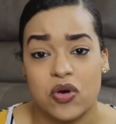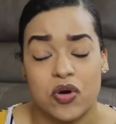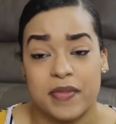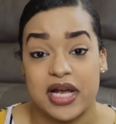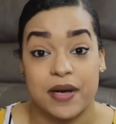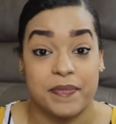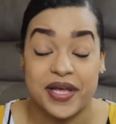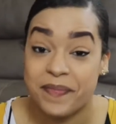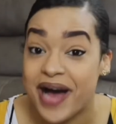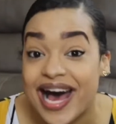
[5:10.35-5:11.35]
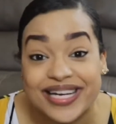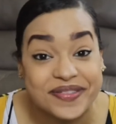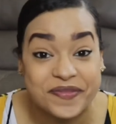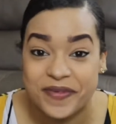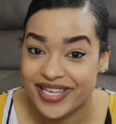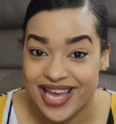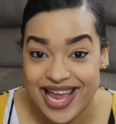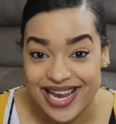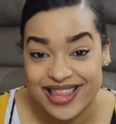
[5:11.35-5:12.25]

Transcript: or make a big pot of spaghetti